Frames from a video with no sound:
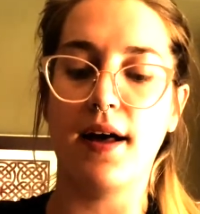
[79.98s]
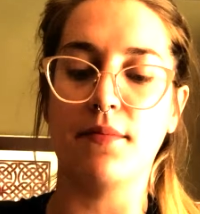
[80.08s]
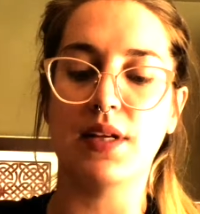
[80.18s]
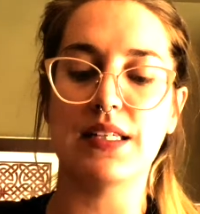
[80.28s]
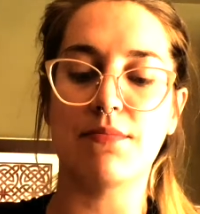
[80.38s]

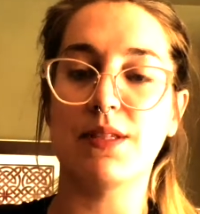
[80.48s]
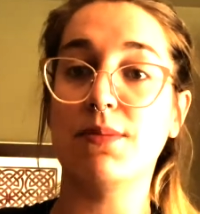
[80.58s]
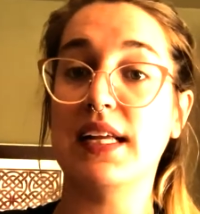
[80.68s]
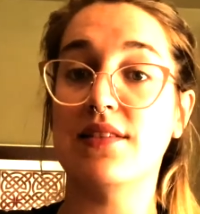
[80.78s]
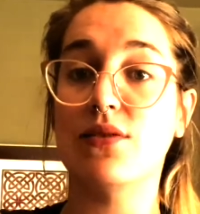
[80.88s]
because I'm
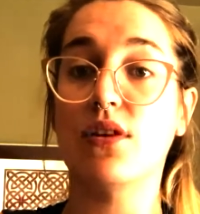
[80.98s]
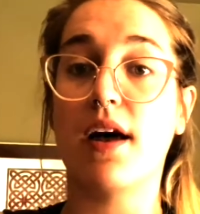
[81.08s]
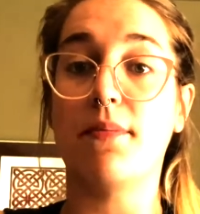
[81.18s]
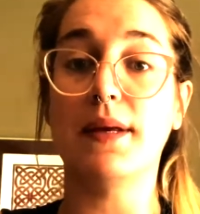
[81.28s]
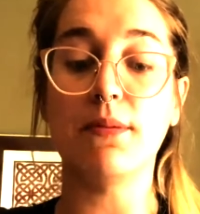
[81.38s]
speaking to a lot
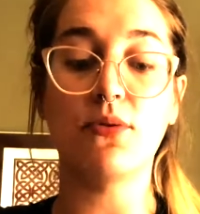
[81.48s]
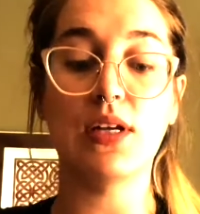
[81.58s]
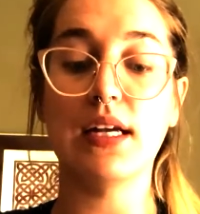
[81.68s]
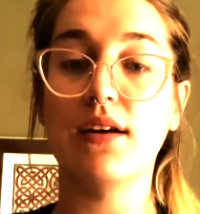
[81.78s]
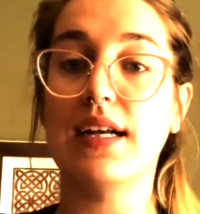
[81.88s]
of people
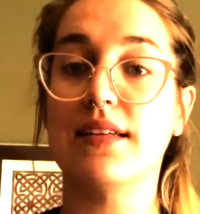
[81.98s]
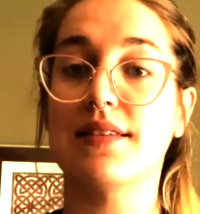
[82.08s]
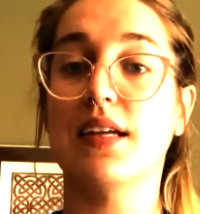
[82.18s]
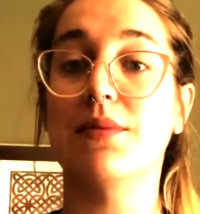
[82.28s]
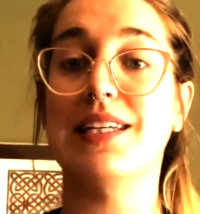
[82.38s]
here and it's
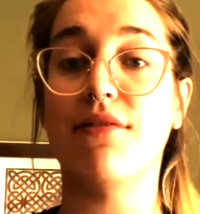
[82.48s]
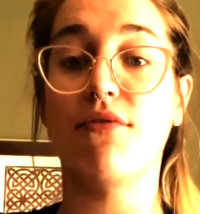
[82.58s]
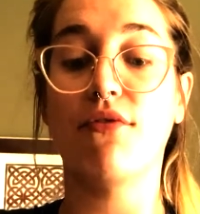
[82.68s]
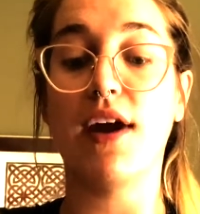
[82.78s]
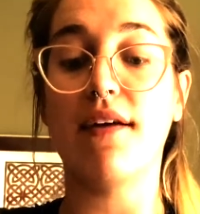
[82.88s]
going to be
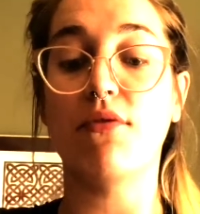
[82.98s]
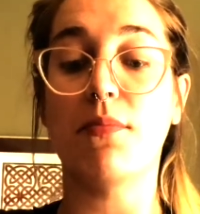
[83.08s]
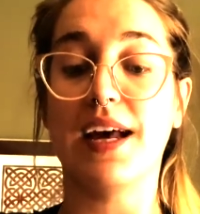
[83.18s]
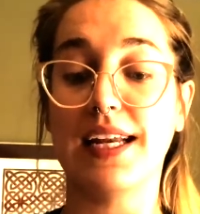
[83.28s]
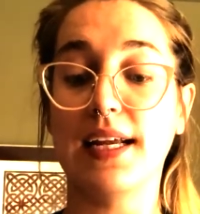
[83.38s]
different for
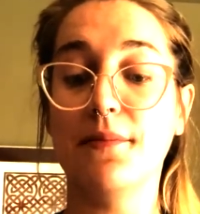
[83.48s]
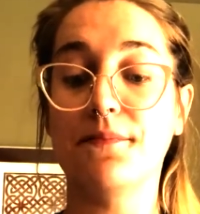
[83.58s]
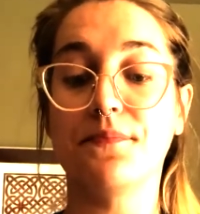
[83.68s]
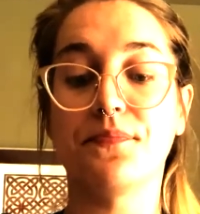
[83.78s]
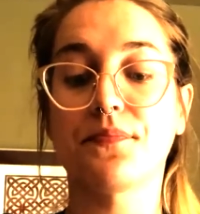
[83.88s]
everybody.
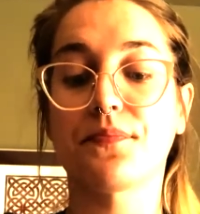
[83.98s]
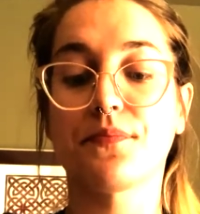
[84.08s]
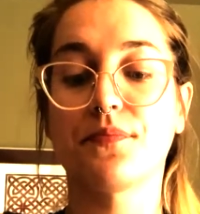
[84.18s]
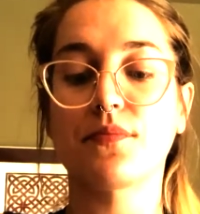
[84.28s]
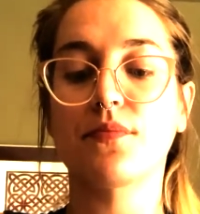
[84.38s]

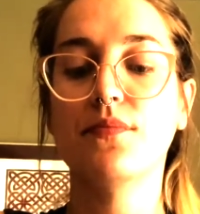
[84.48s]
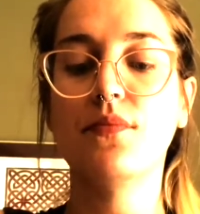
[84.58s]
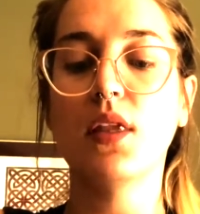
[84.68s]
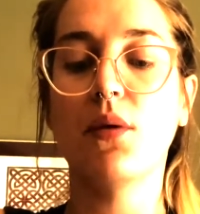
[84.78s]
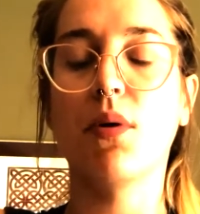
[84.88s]

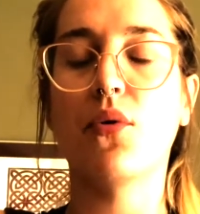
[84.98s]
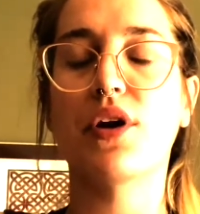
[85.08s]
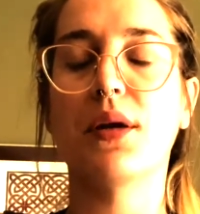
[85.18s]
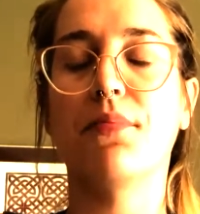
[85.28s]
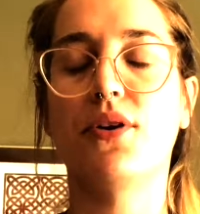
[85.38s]
But we're
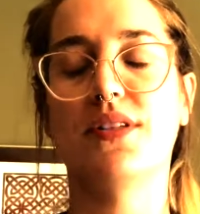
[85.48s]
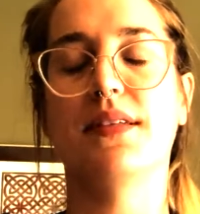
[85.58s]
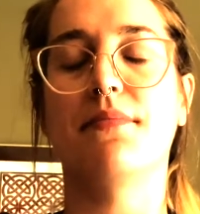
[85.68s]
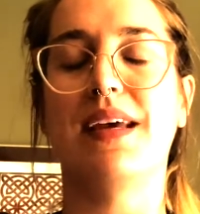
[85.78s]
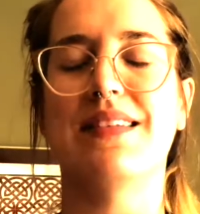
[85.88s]
going to pull
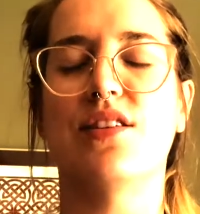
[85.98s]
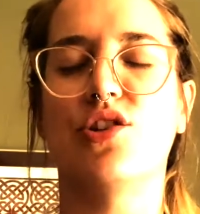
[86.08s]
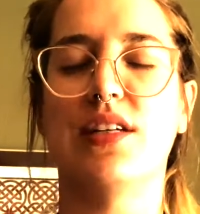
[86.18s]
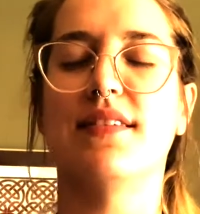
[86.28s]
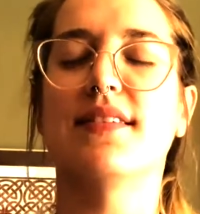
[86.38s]
some
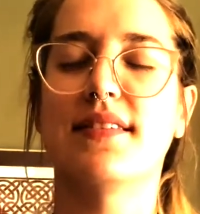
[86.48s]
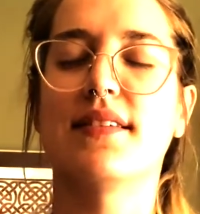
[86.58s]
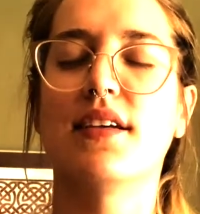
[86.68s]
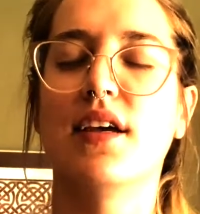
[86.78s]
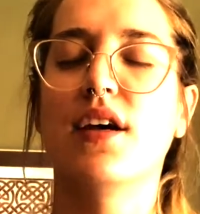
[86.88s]
messages
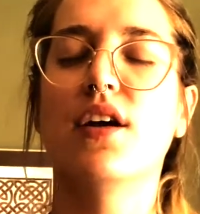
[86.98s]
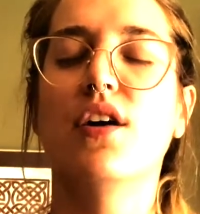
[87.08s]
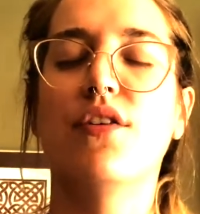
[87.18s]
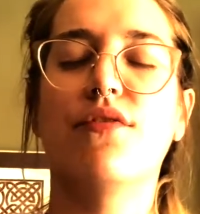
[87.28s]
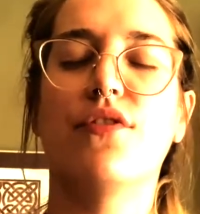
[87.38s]

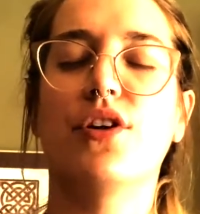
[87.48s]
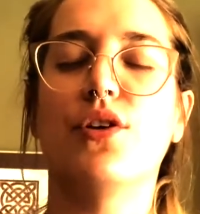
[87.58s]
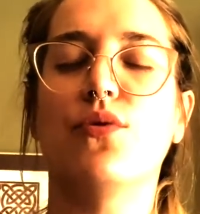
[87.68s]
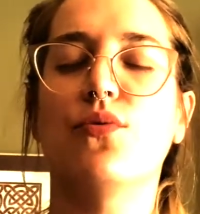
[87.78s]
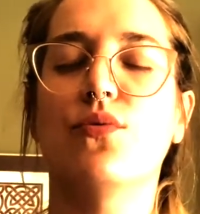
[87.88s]
for
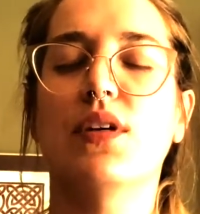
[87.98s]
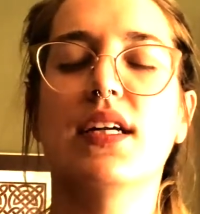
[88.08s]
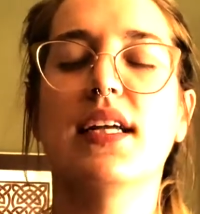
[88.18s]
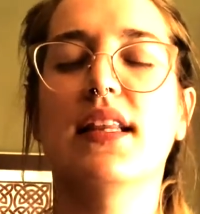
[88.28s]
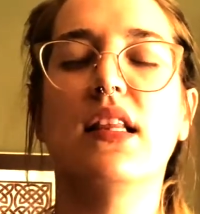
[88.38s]
you
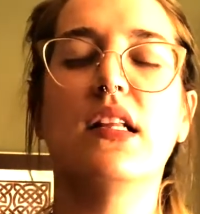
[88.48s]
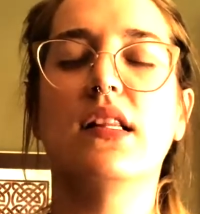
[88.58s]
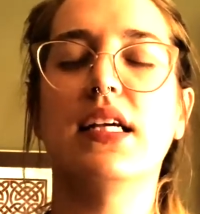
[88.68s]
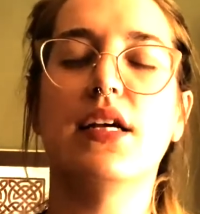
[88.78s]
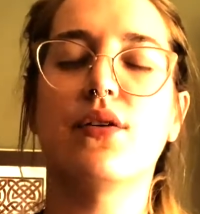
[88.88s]
in the
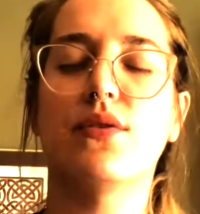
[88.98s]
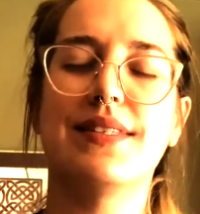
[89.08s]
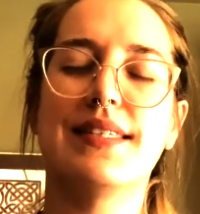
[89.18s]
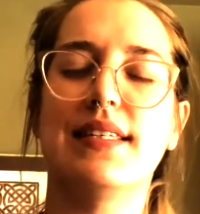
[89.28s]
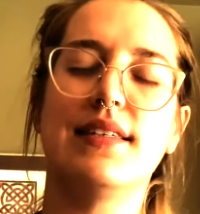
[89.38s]
Leo
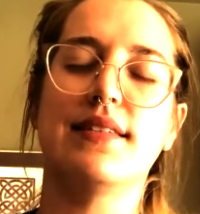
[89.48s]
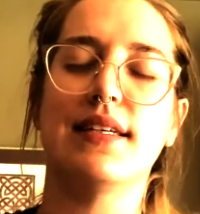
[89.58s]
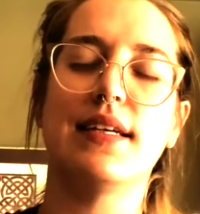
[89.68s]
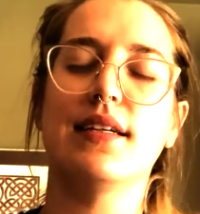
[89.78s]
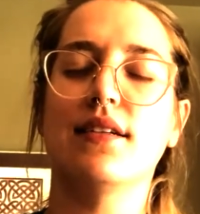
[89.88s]
season.
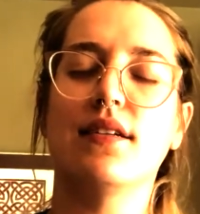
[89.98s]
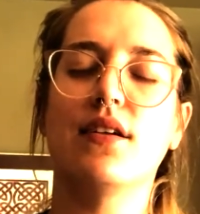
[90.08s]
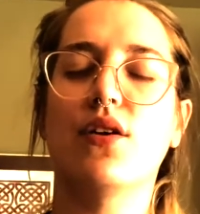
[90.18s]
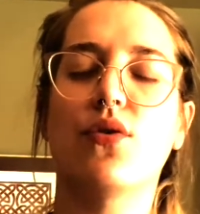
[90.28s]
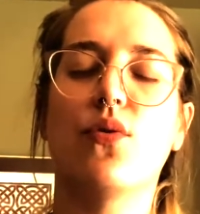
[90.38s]

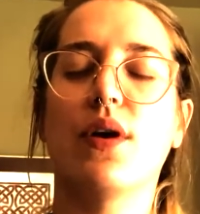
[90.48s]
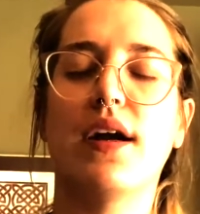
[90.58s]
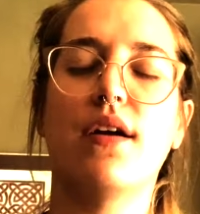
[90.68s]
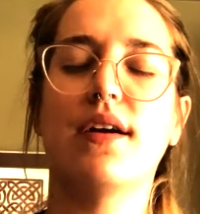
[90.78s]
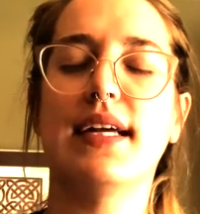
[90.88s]

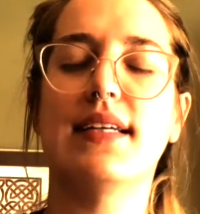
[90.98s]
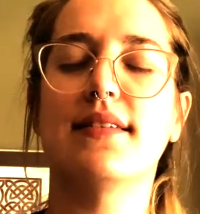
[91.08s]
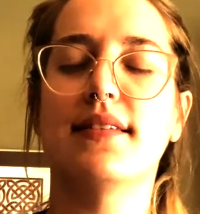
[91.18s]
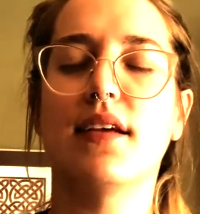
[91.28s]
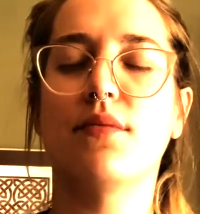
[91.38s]
Aquarius,
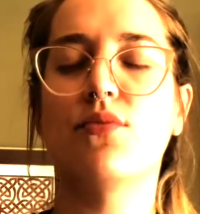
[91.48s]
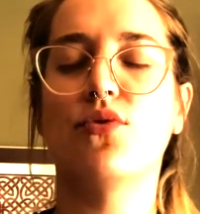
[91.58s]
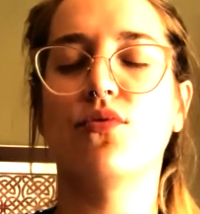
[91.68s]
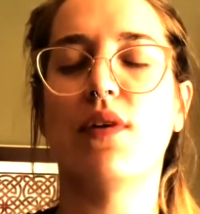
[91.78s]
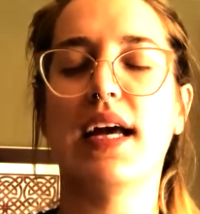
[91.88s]
Sun,
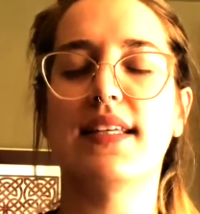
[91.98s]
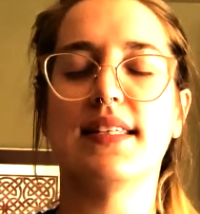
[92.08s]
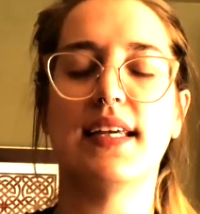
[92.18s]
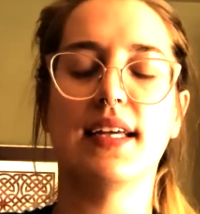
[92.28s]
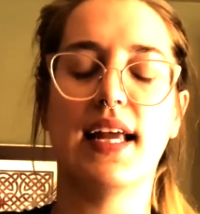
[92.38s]
Moon,
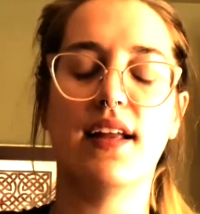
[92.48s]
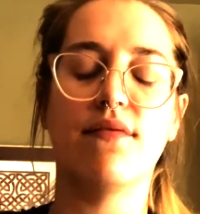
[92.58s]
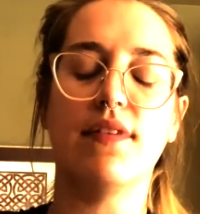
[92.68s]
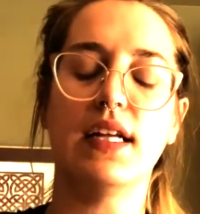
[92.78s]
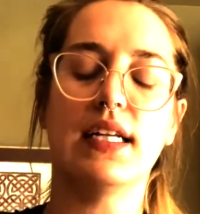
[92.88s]
Rising,
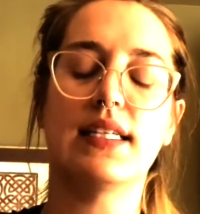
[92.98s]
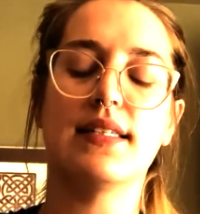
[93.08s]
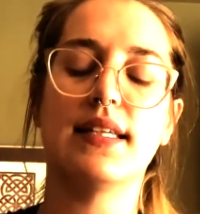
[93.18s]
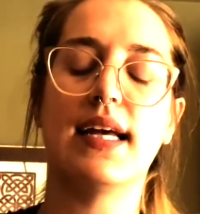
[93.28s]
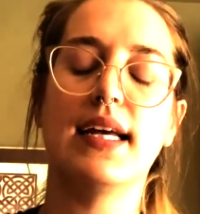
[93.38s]
and Venus
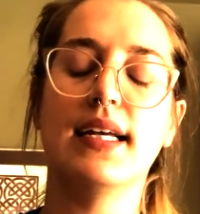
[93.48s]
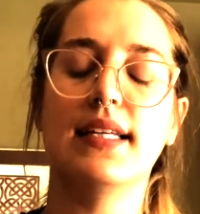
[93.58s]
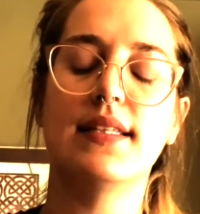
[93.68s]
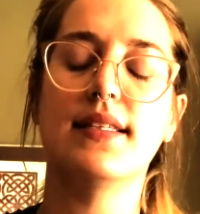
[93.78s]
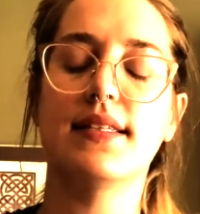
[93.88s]

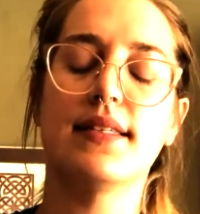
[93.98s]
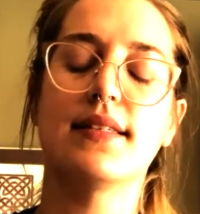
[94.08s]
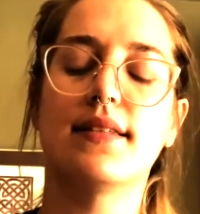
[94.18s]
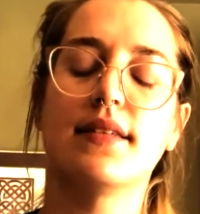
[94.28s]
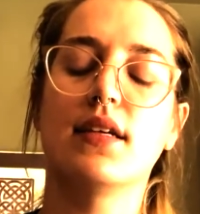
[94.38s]

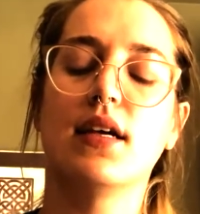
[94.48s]
signs.